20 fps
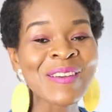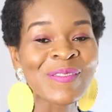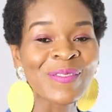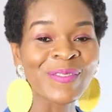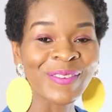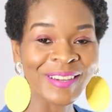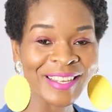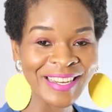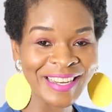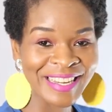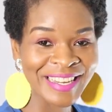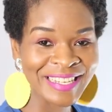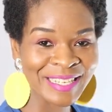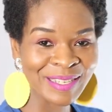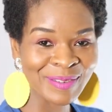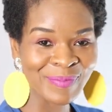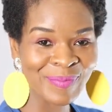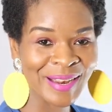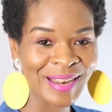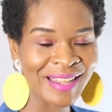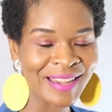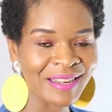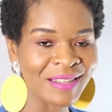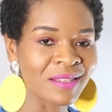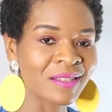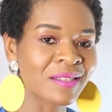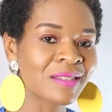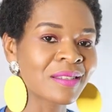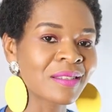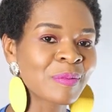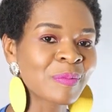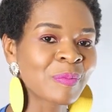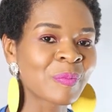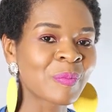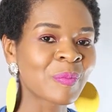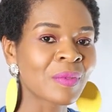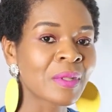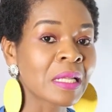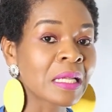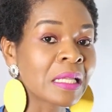financial planners.
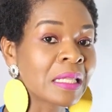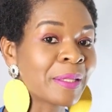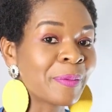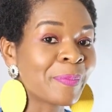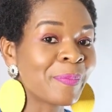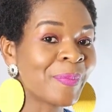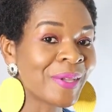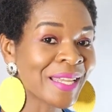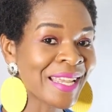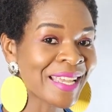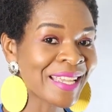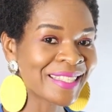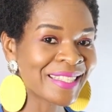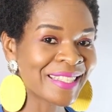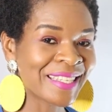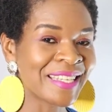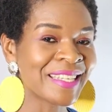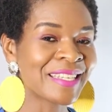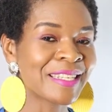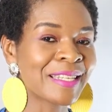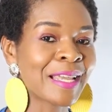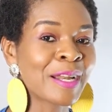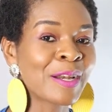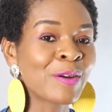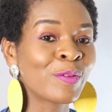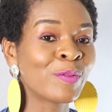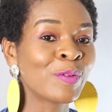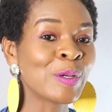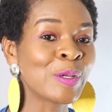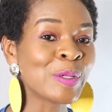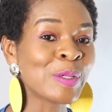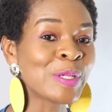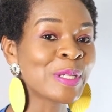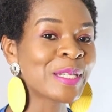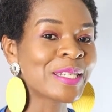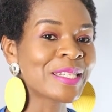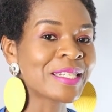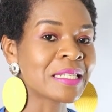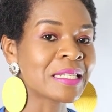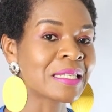The biggest digital
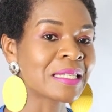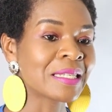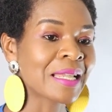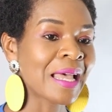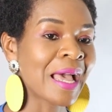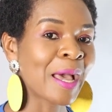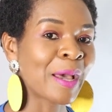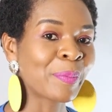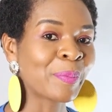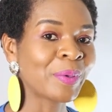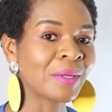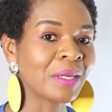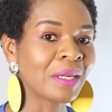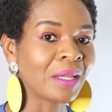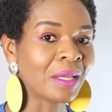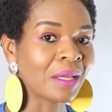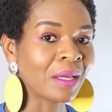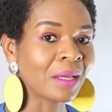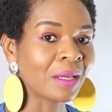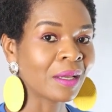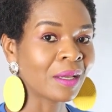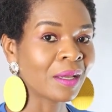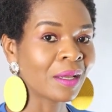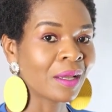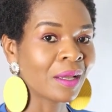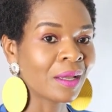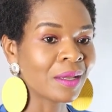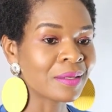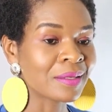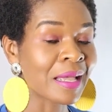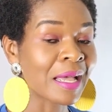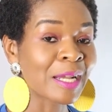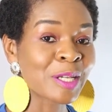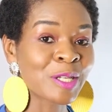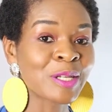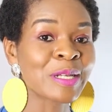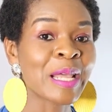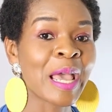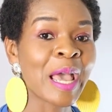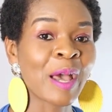revolution is
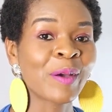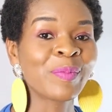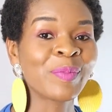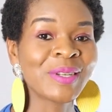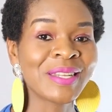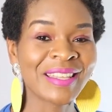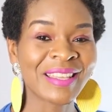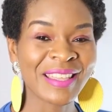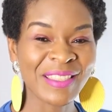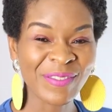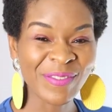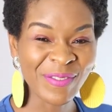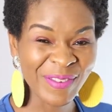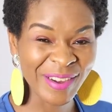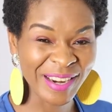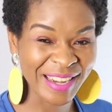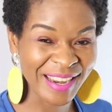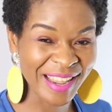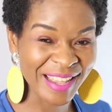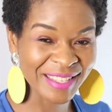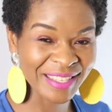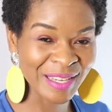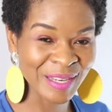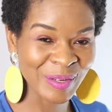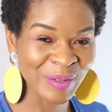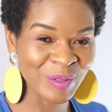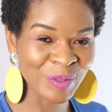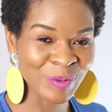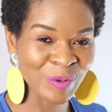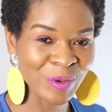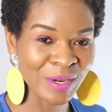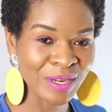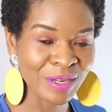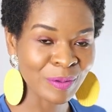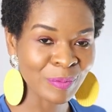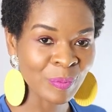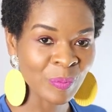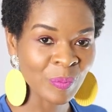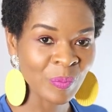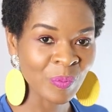actually happening in the finance industry.
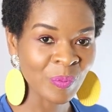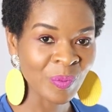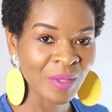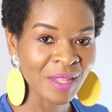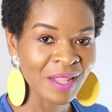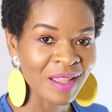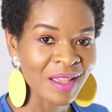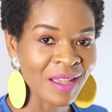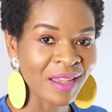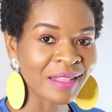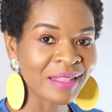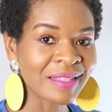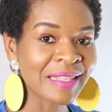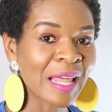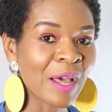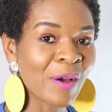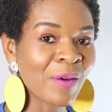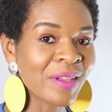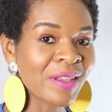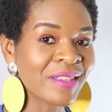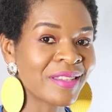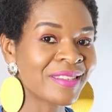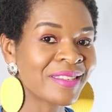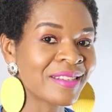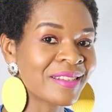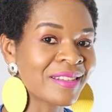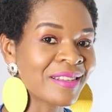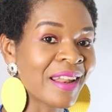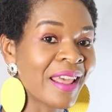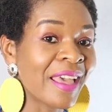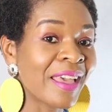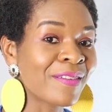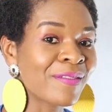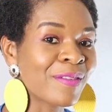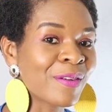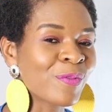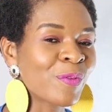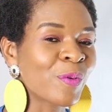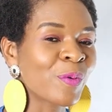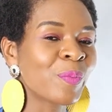It's now easier than
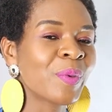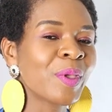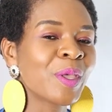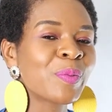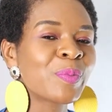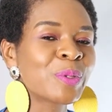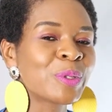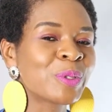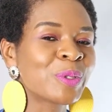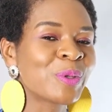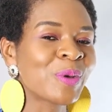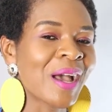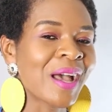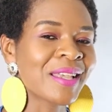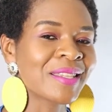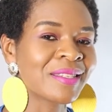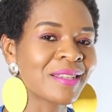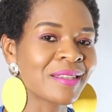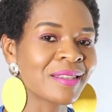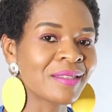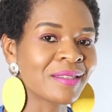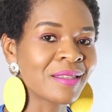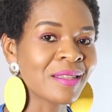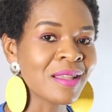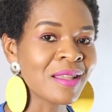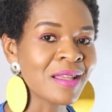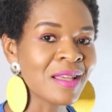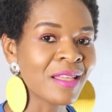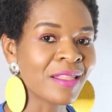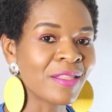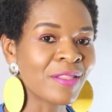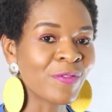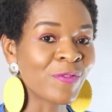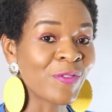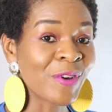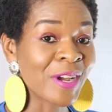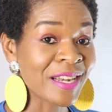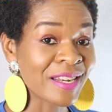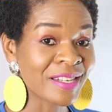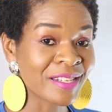ever for people to access the
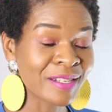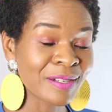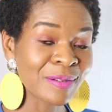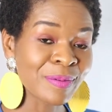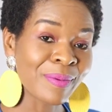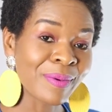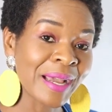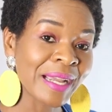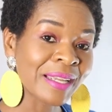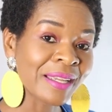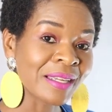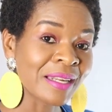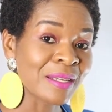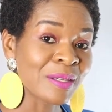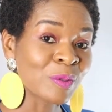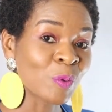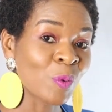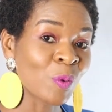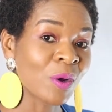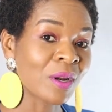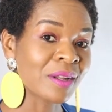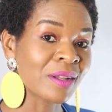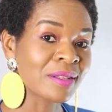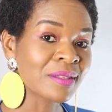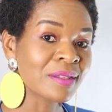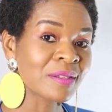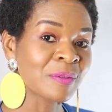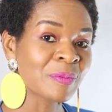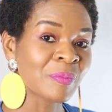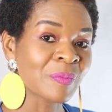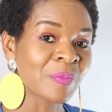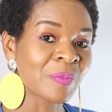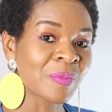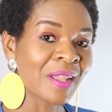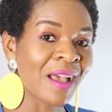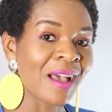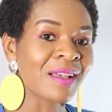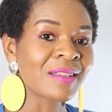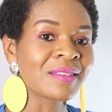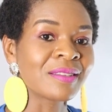financial market as well as
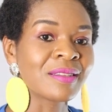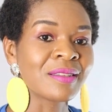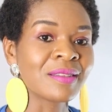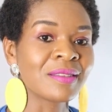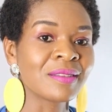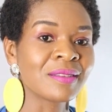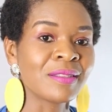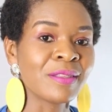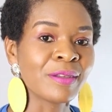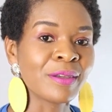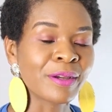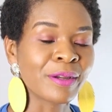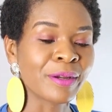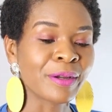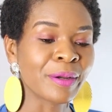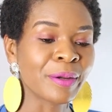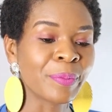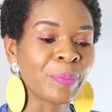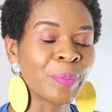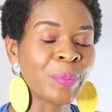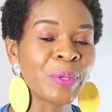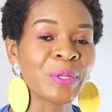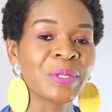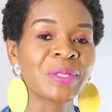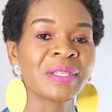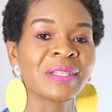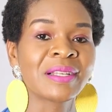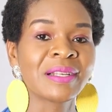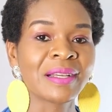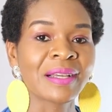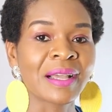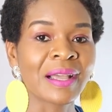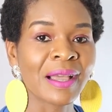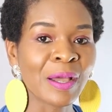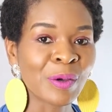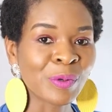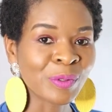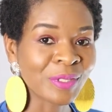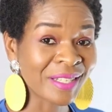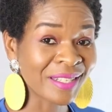access their personal
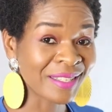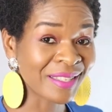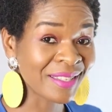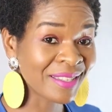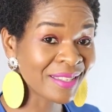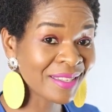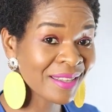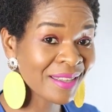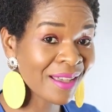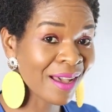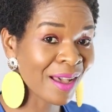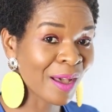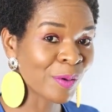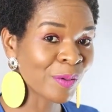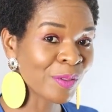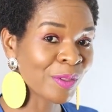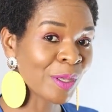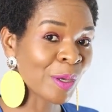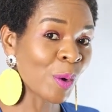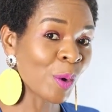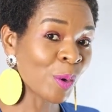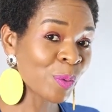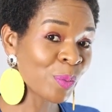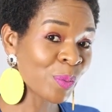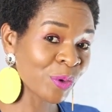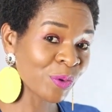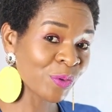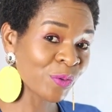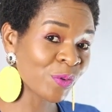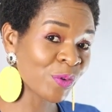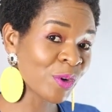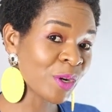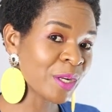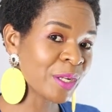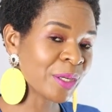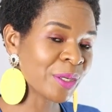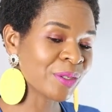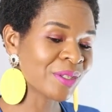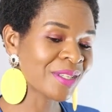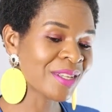account and see how their own
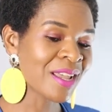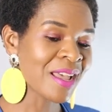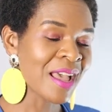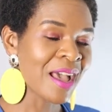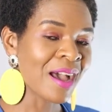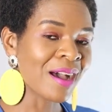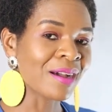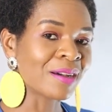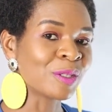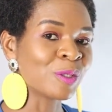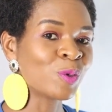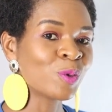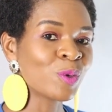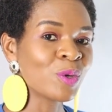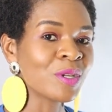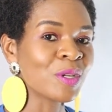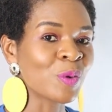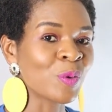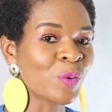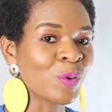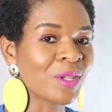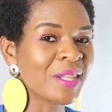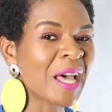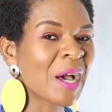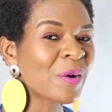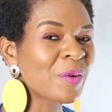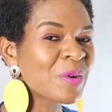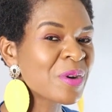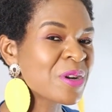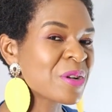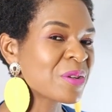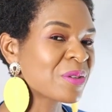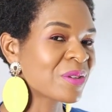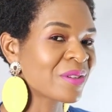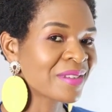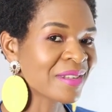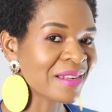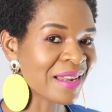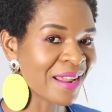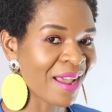portfolios are doing without
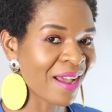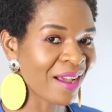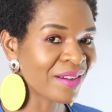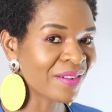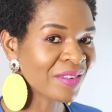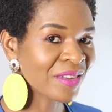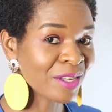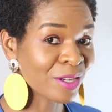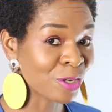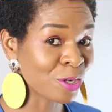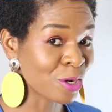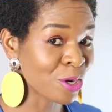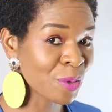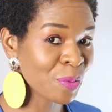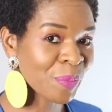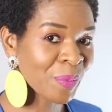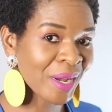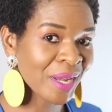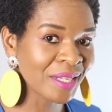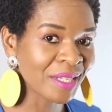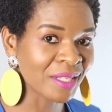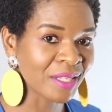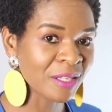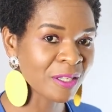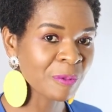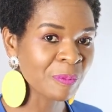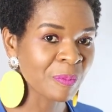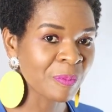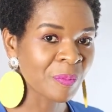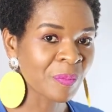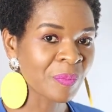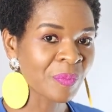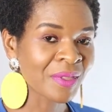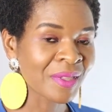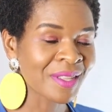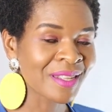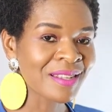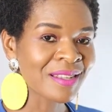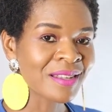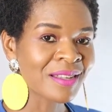necessarily having a third party.
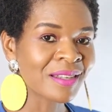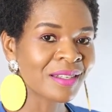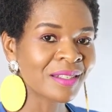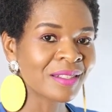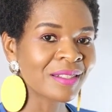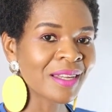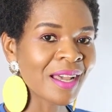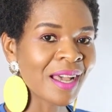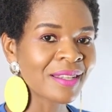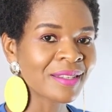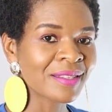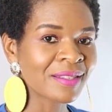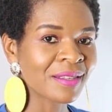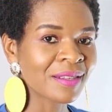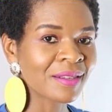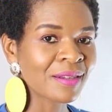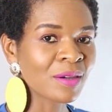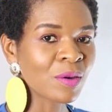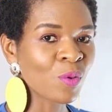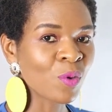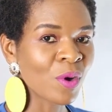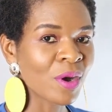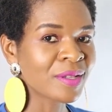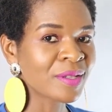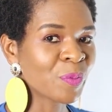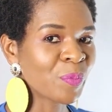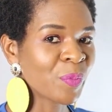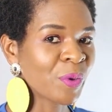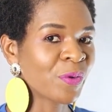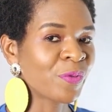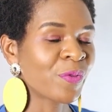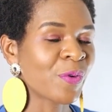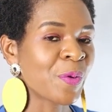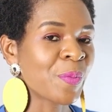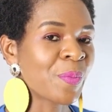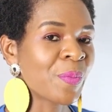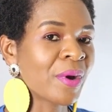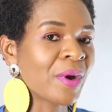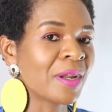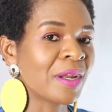Tasks once
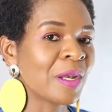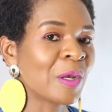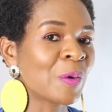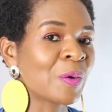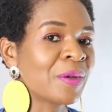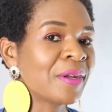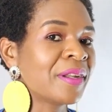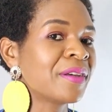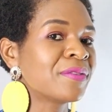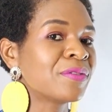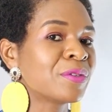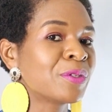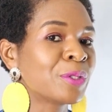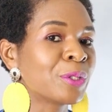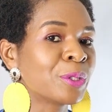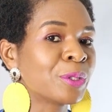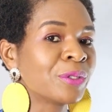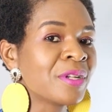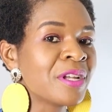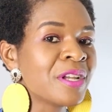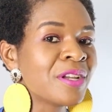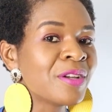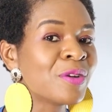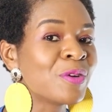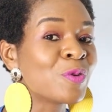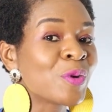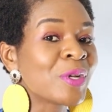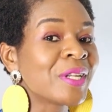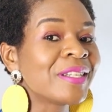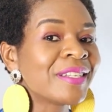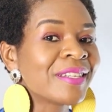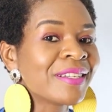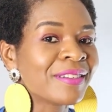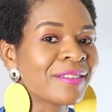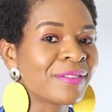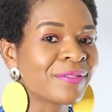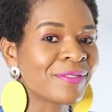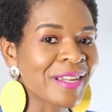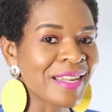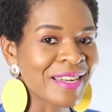performed by low-level
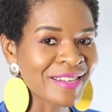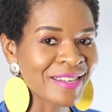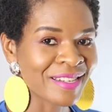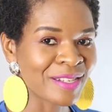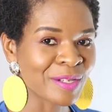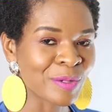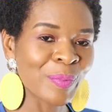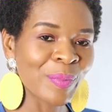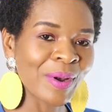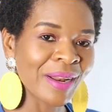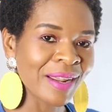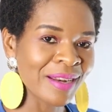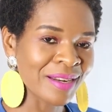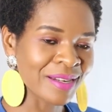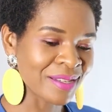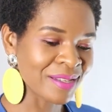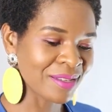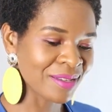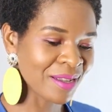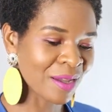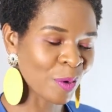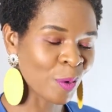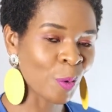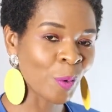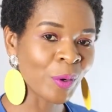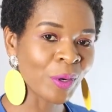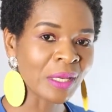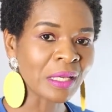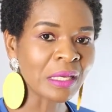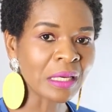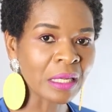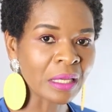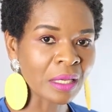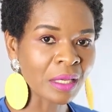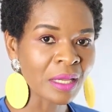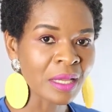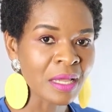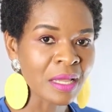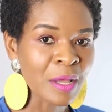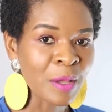retail financial planners are
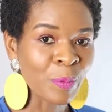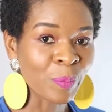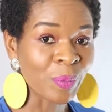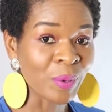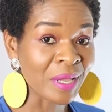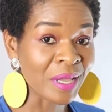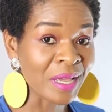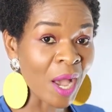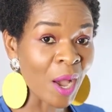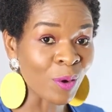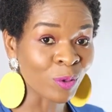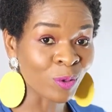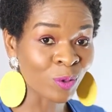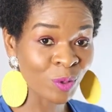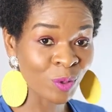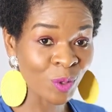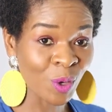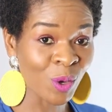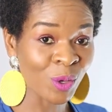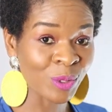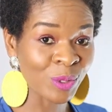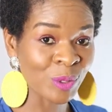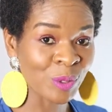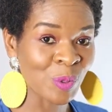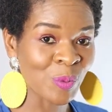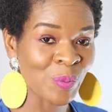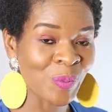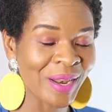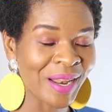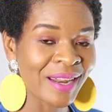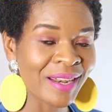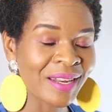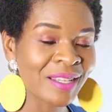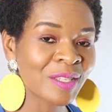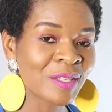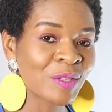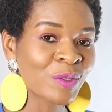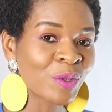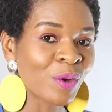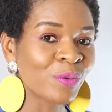quickly being outsourced to planning
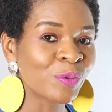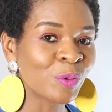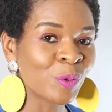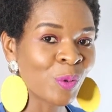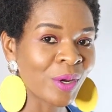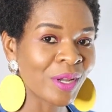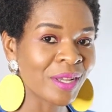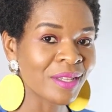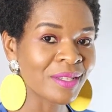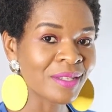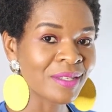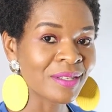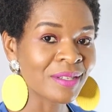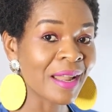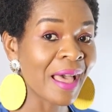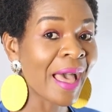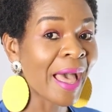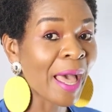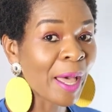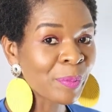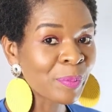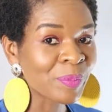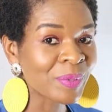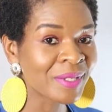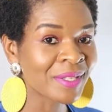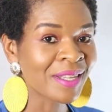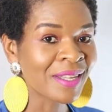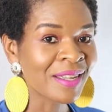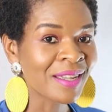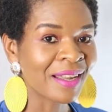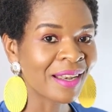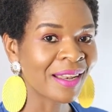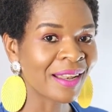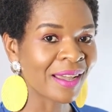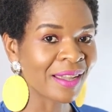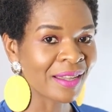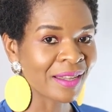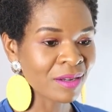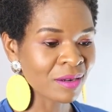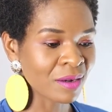softwares and apps
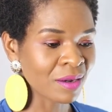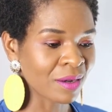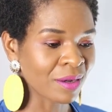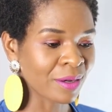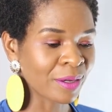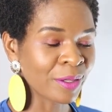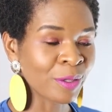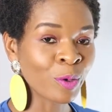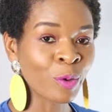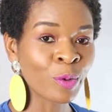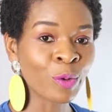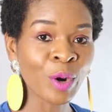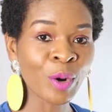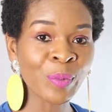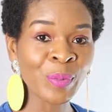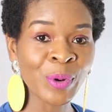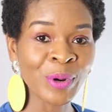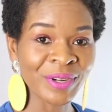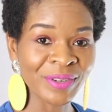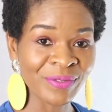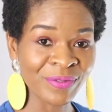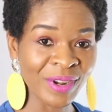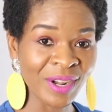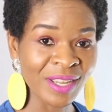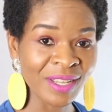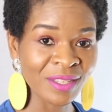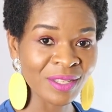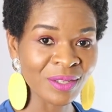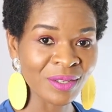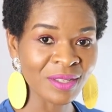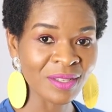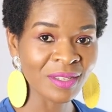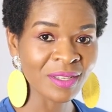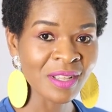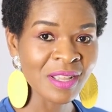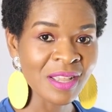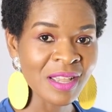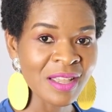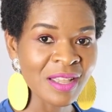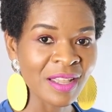like the robo-advisors
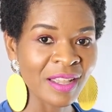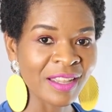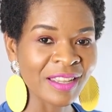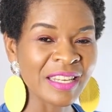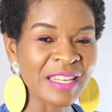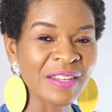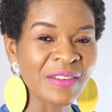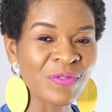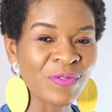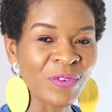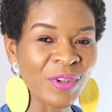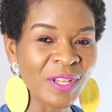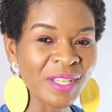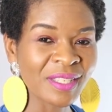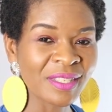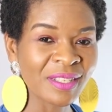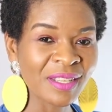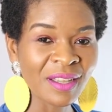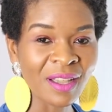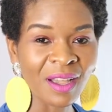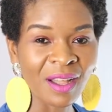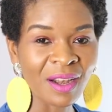and investing